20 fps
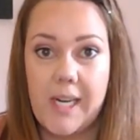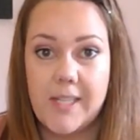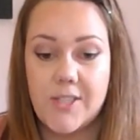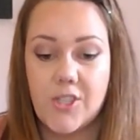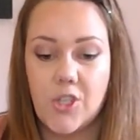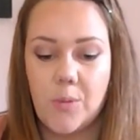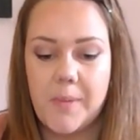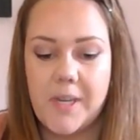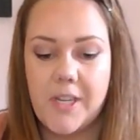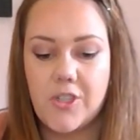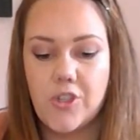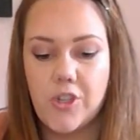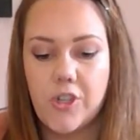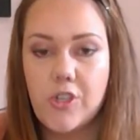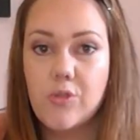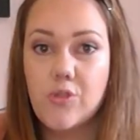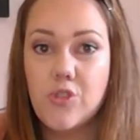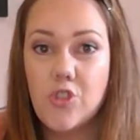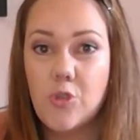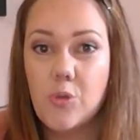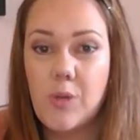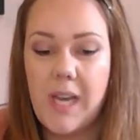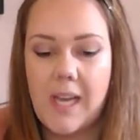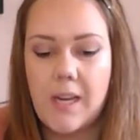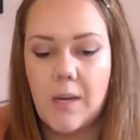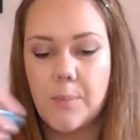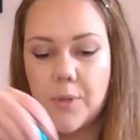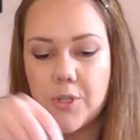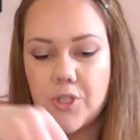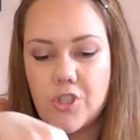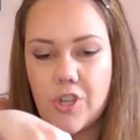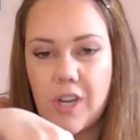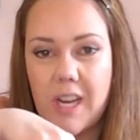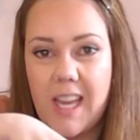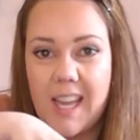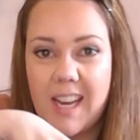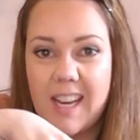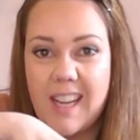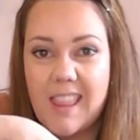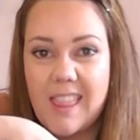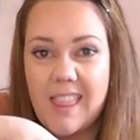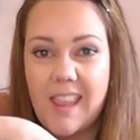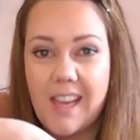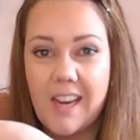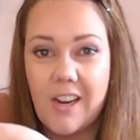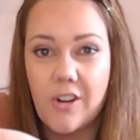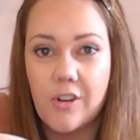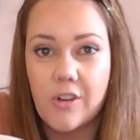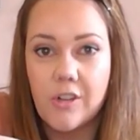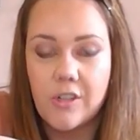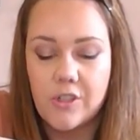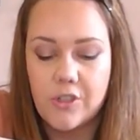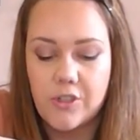So make sure you do kind of put your hand in there